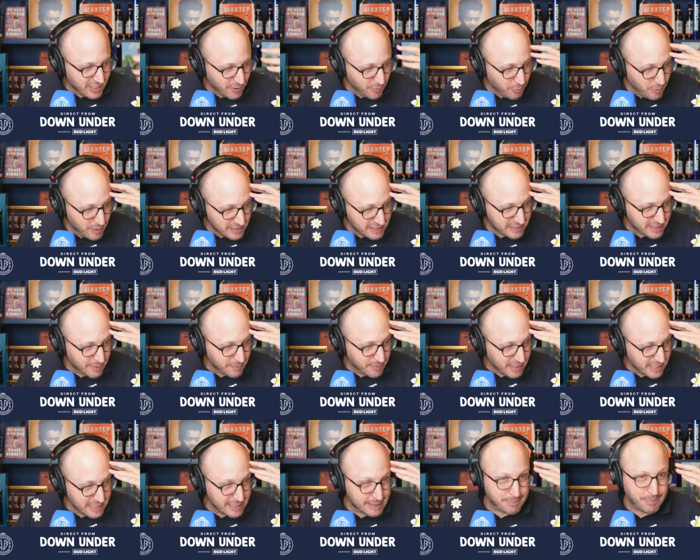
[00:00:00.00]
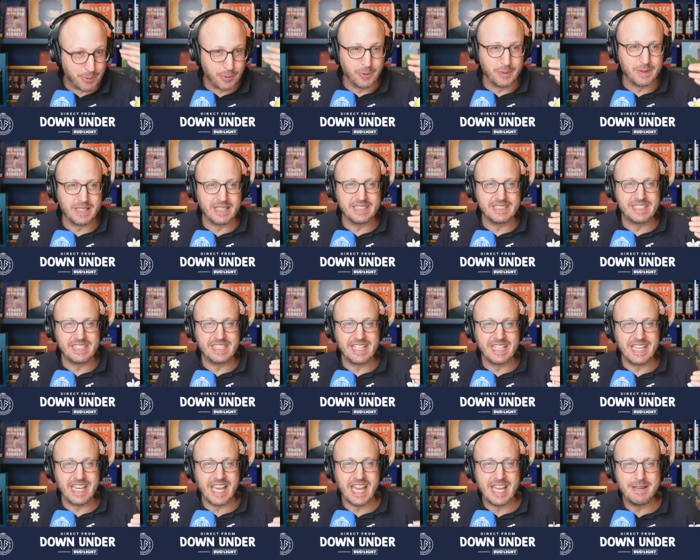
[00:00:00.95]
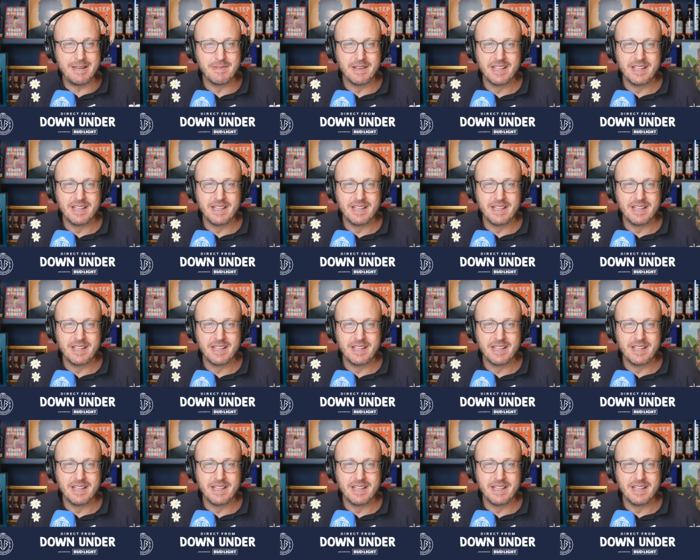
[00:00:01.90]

the wisdom that he's poured into your game.